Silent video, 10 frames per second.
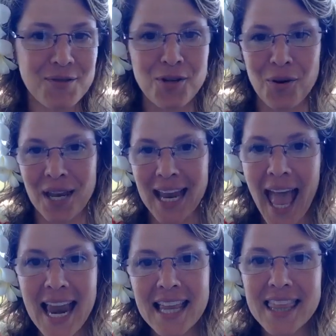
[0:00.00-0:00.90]
You don't eat
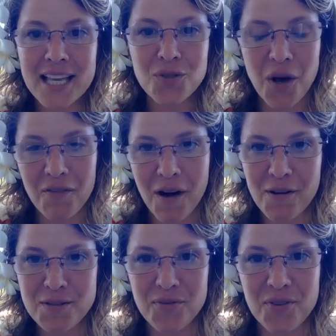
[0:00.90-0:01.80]
anything 12
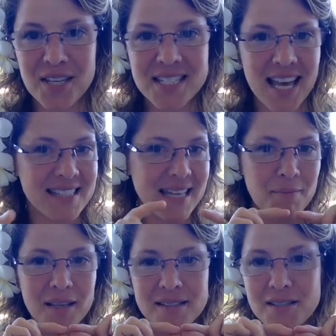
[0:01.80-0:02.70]
hours before the test. That
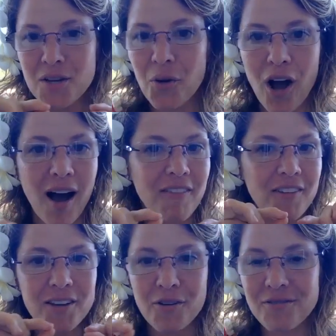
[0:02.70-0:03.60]
means no
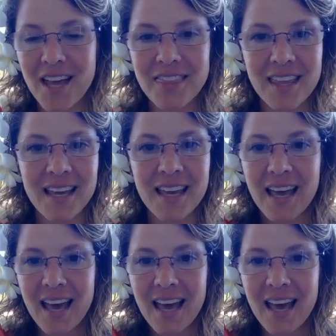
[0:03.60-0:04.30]
coffee, no nothing.